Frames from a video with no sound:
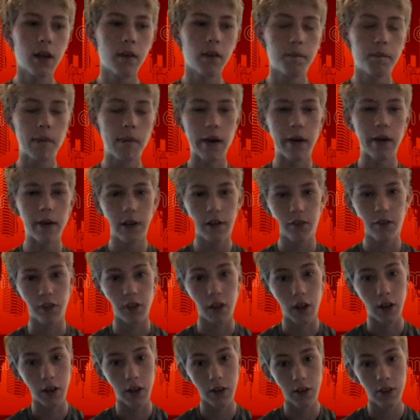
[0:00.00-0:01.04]
Bayern have
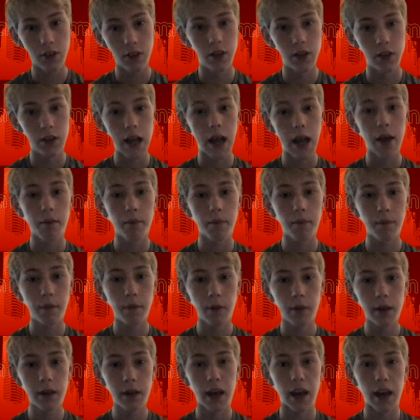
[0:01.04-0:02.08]
lost to
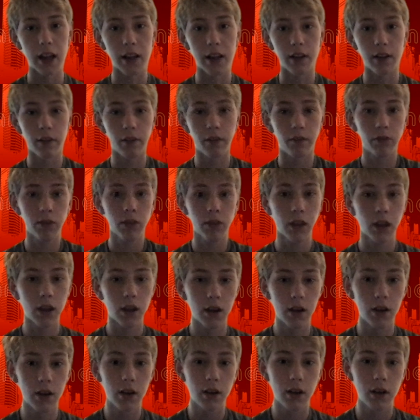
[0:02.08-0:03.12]
Napoli in
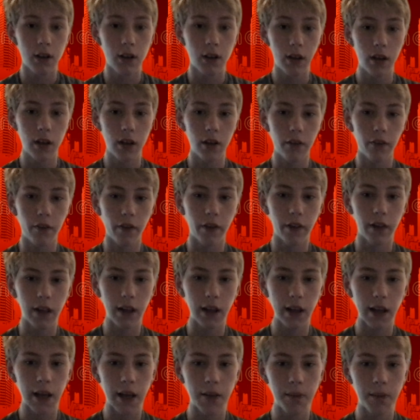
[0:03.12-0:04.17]
a friendly
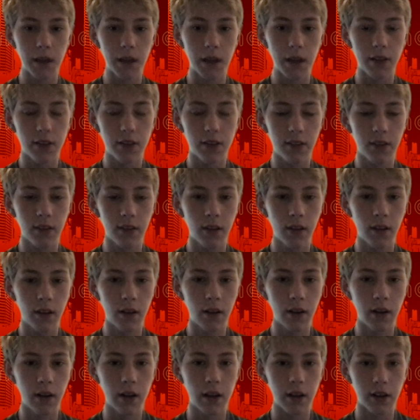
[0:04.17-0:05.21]
game
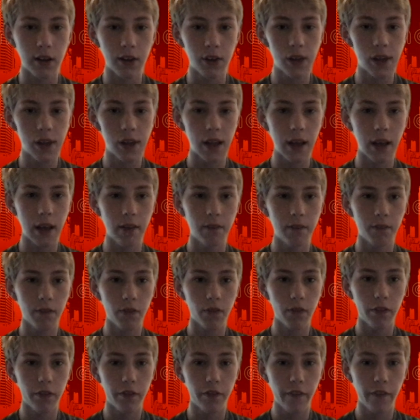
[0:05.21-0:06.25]
yesterday,
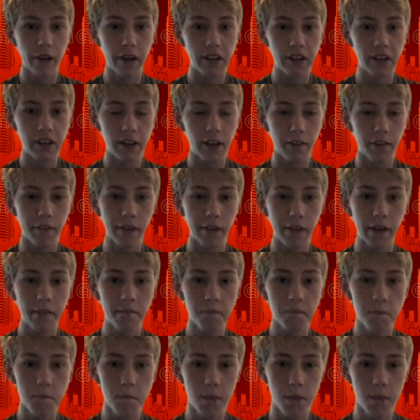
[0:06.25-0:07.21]
3-0.